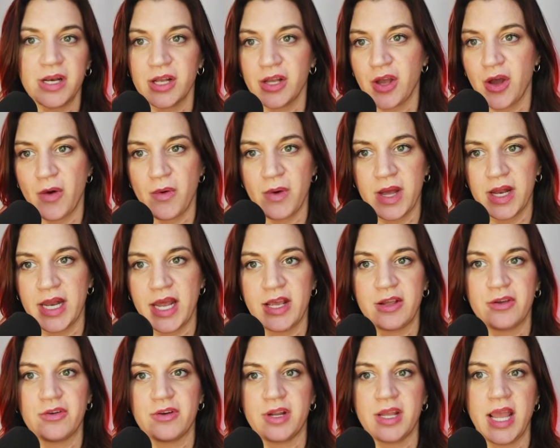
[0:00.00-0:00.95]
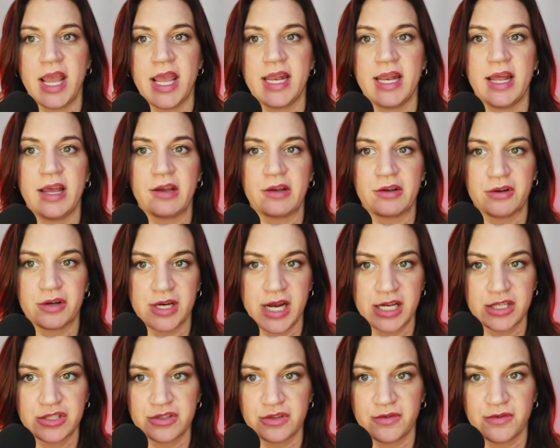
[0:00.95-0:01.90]
want to go in and create a
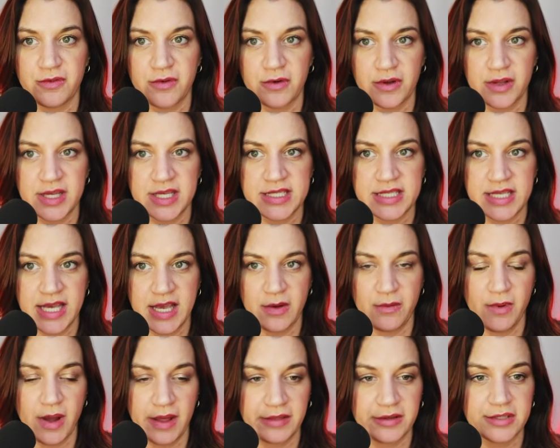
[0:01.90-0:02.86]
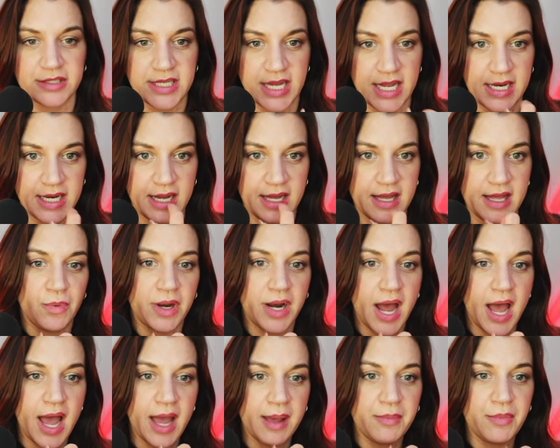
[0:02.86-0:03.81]
credential for this get weather data. So
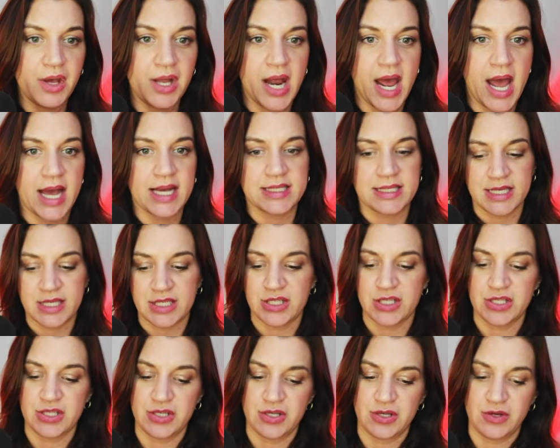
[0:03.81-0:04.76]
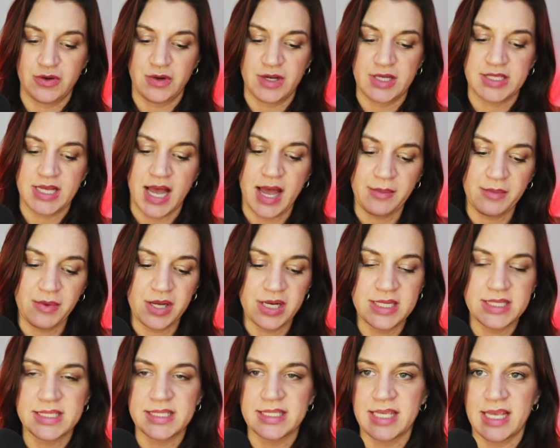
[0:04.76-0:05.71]
what I'm going to ask it to do is I'm
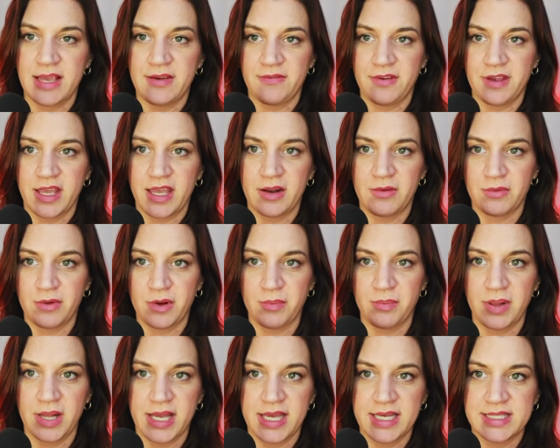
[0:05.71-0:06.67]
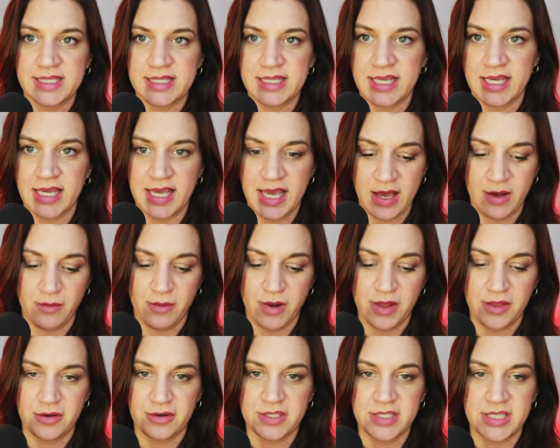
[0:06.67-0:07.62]
going to see if it can replace the get
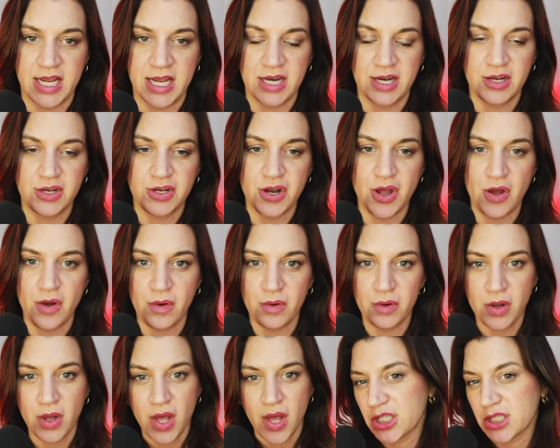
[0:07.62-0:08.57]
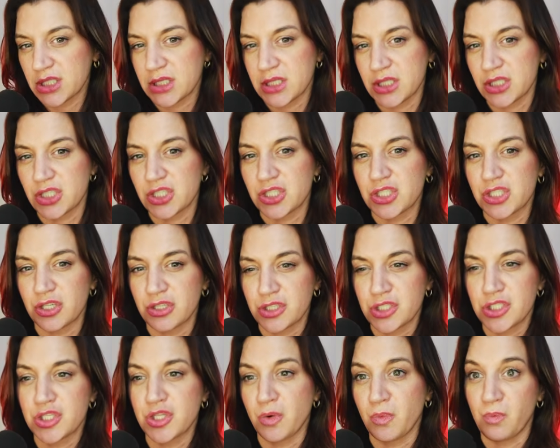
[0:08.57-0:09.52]
weather data node with just a
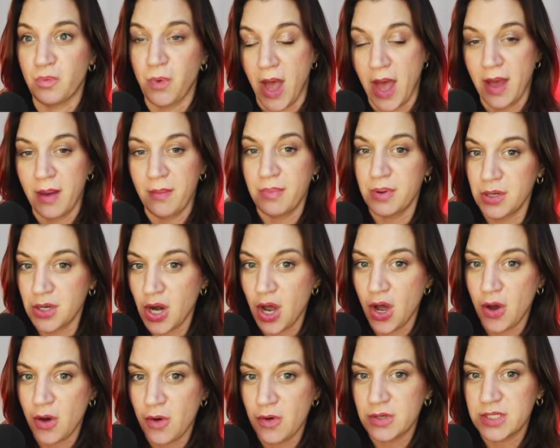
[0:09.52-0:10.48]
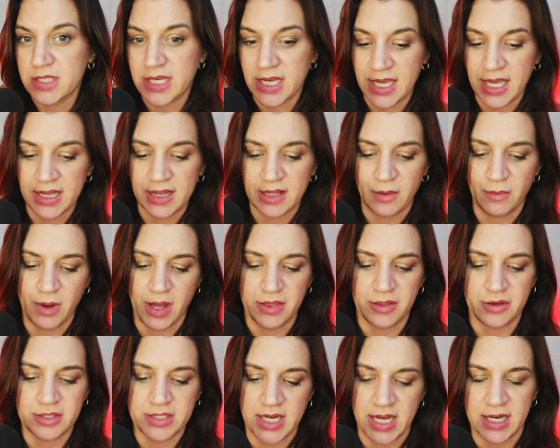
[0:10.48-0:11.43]
search the web node to get the
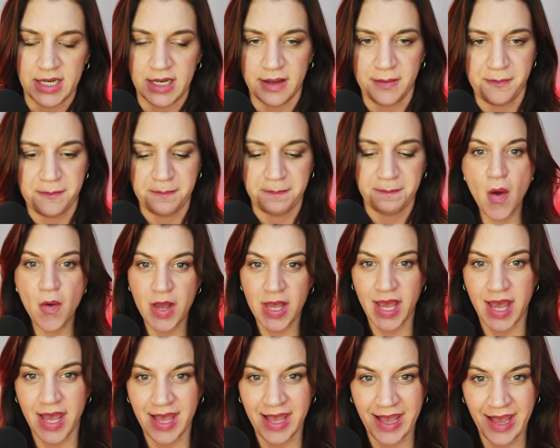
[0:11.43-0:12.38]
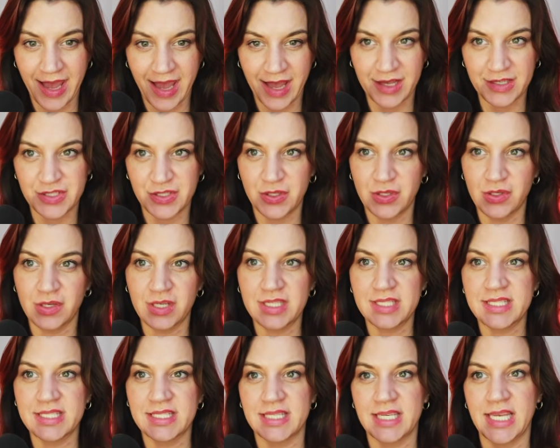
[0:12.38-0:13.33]
weather data. Okay, so you
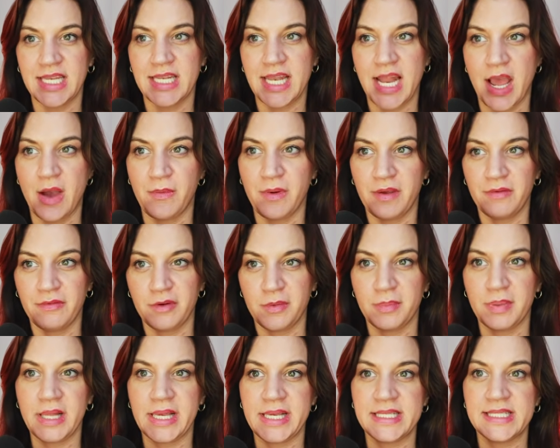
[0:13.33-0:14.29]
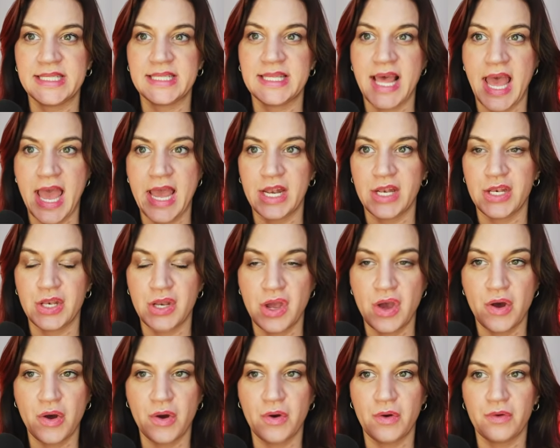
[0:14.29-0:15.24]
can see now we have replaced that
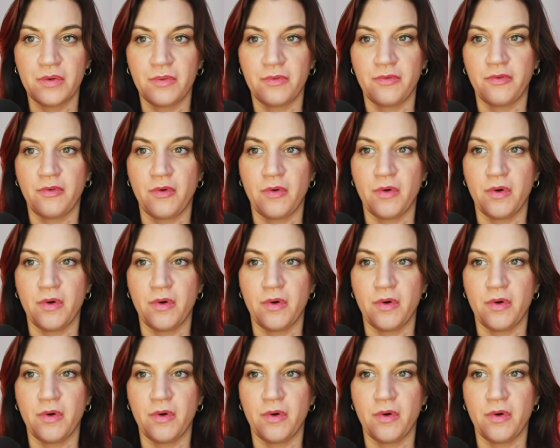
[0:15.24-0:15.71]
node